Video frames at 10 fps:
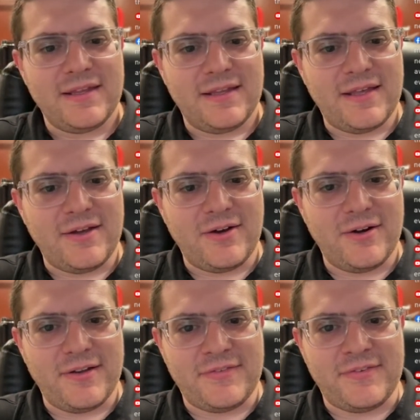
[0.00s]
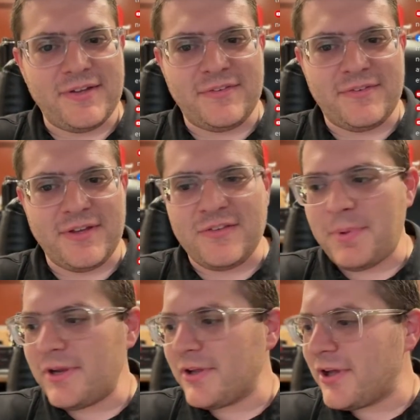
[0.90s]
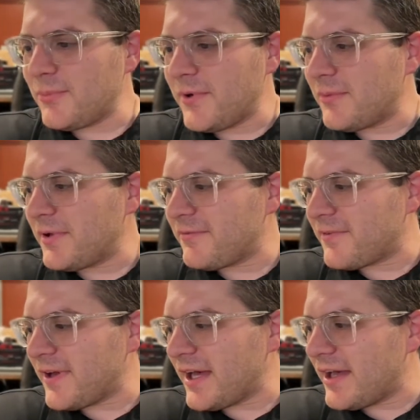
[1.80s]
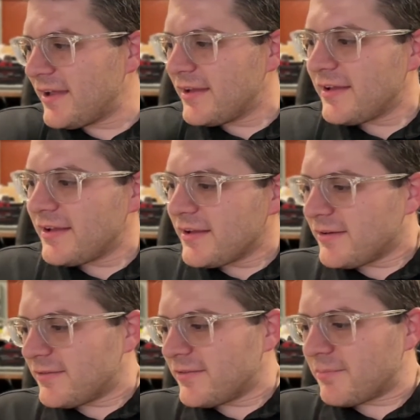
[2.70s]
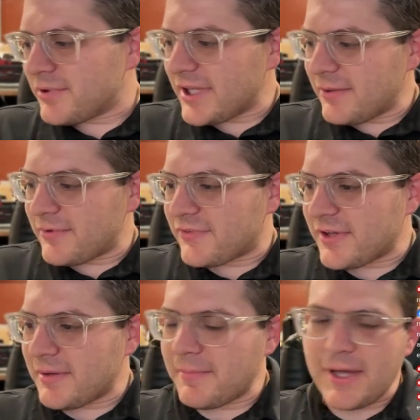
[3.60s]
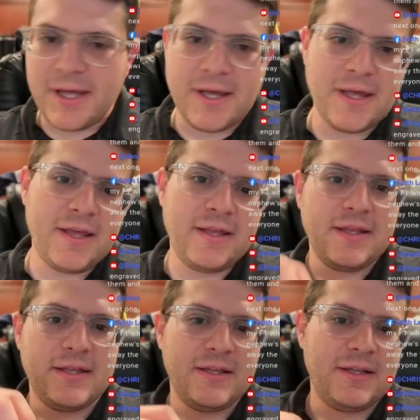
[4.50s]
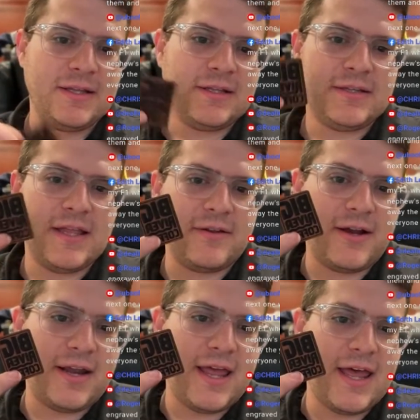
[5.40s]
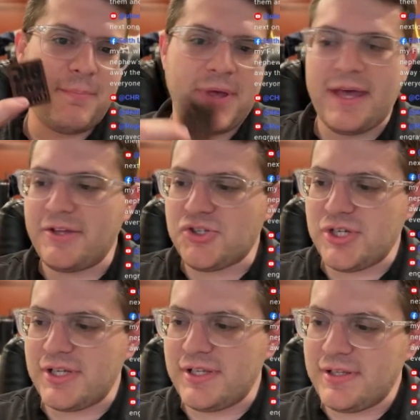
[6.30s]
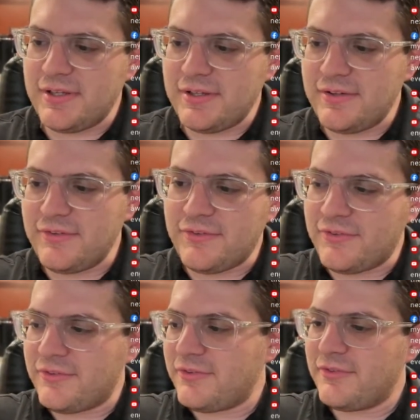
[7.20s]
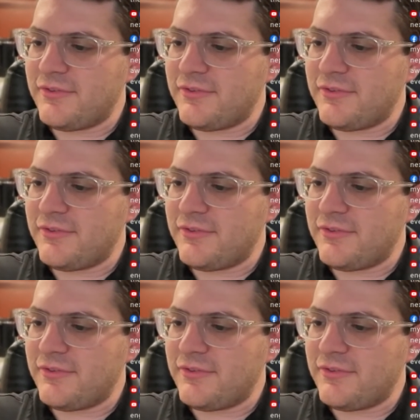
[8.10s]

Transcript: Yeah, all right. It's been a good one. We've played with some leatherette hat patches.